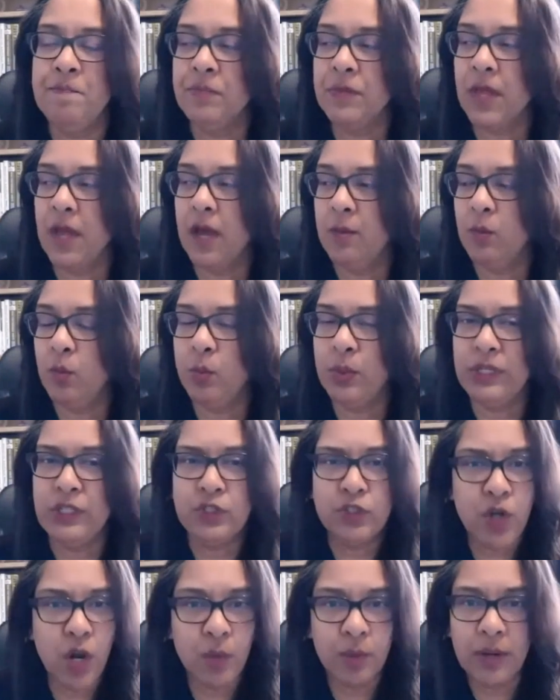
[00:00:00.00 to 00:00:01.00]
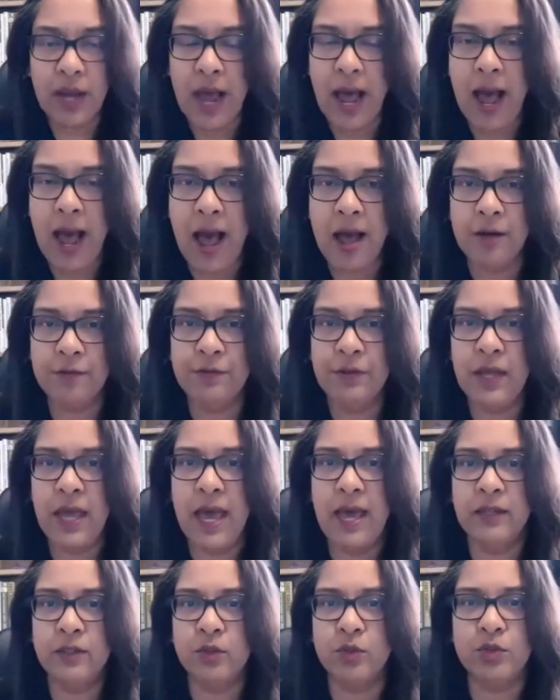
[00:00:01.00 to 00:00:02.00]
uh, we don't have
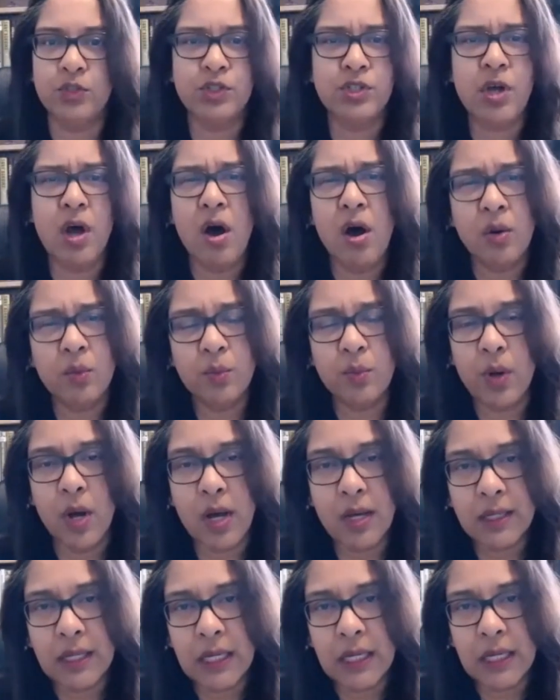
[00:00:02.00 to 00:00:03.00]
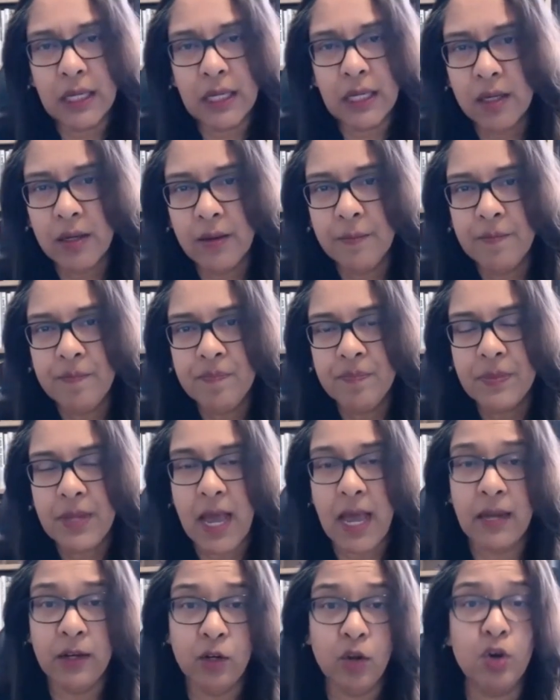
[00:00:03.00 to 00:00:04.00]
yet, or just aren't working,
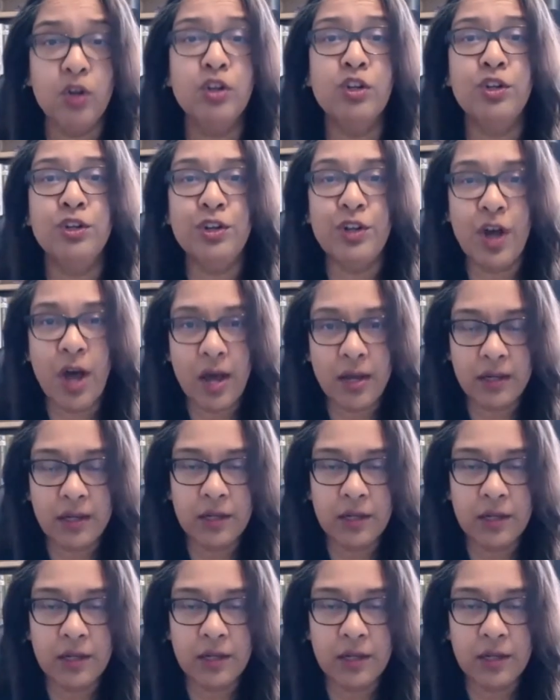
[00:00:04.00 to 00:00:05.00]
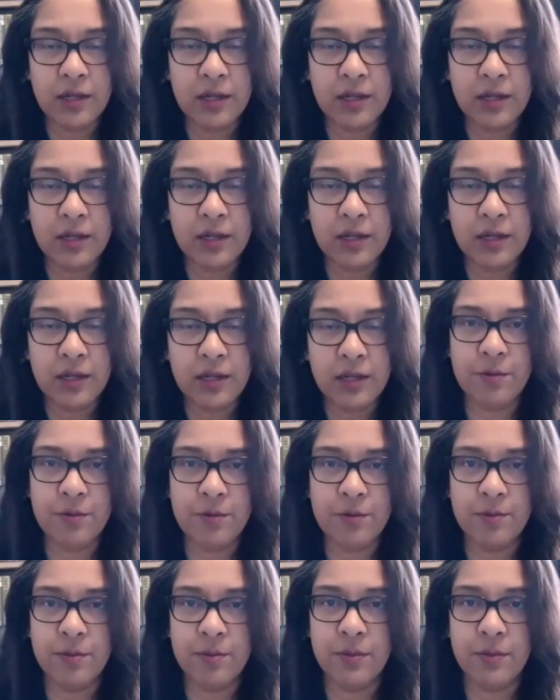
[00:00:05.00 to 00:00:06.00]
and not learning from them or
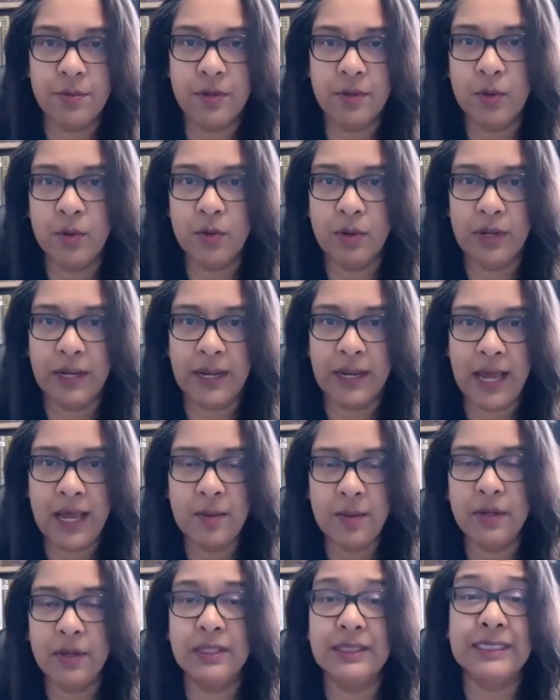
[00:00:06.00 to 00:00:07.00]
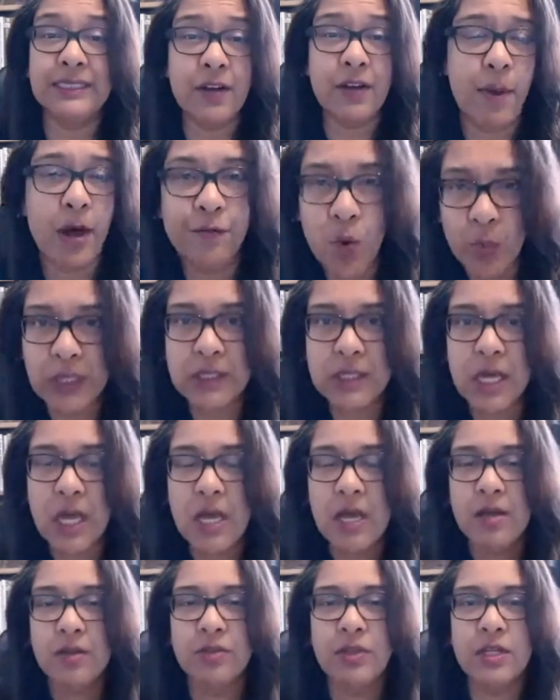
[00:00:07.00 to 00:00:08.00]
enabling ourselves to propel forwards,
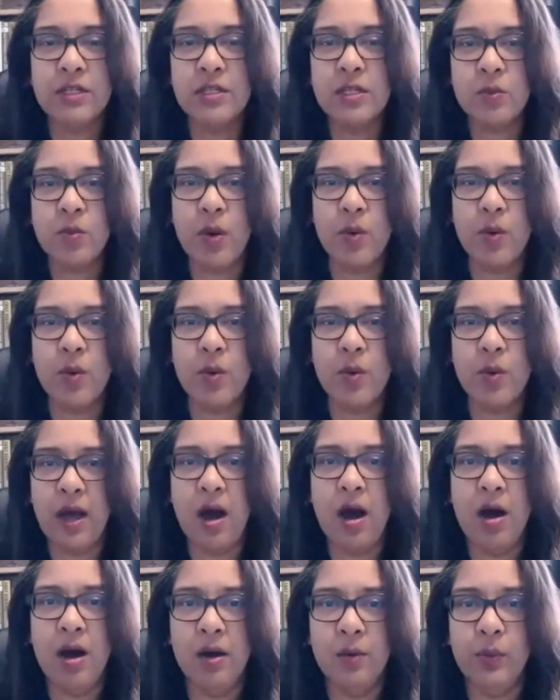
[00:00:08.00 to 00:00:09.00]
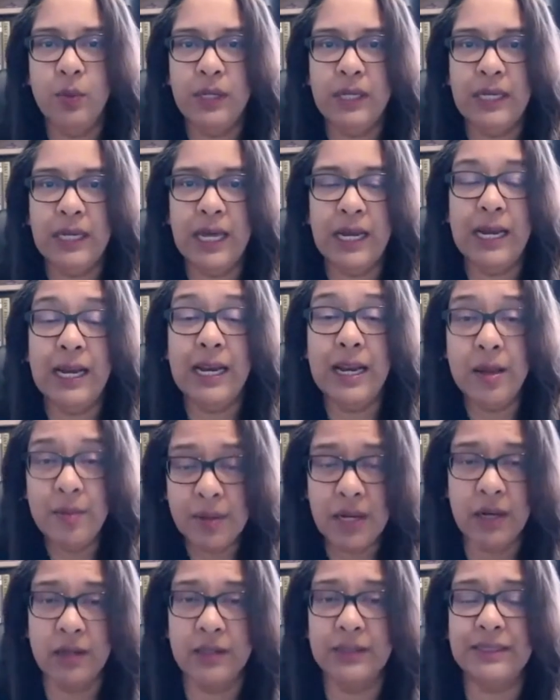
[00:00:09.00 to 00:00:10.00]
this is when we we
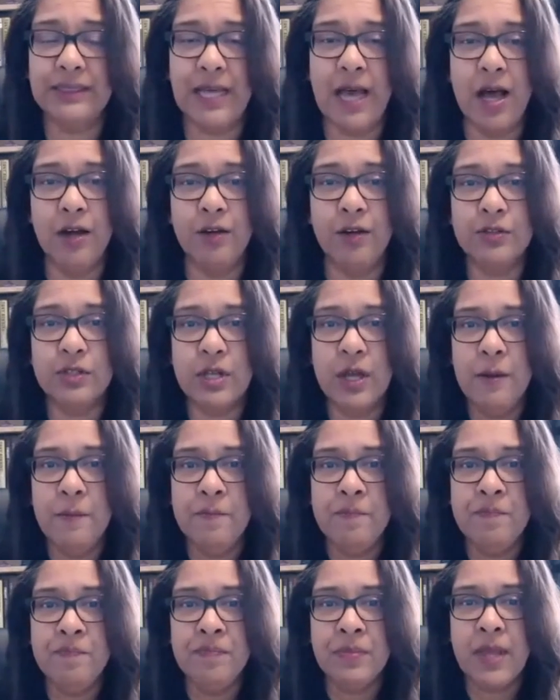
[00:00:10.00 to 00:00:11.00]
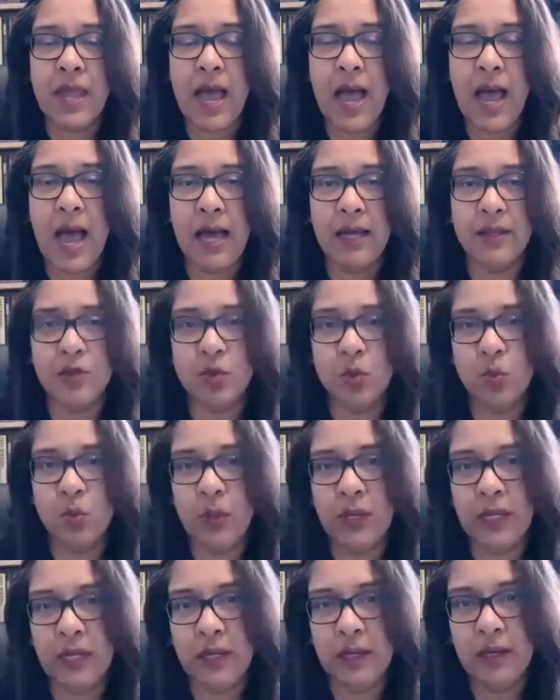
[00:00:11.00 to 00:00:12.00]
limit ourselves and
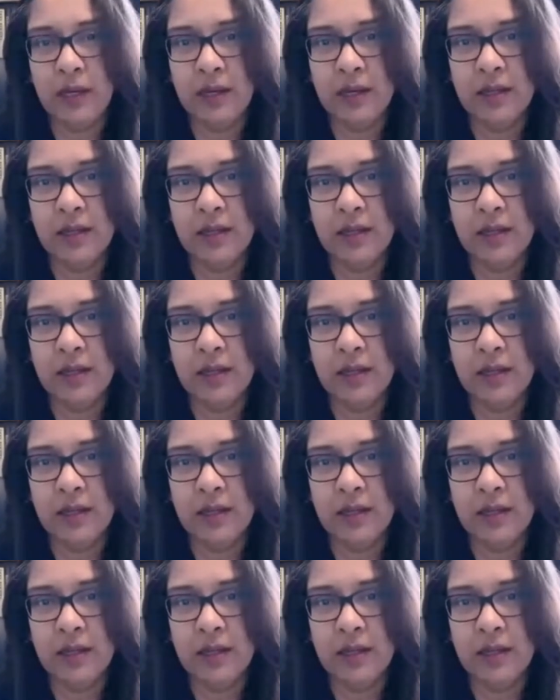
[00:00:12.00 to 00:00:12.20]
we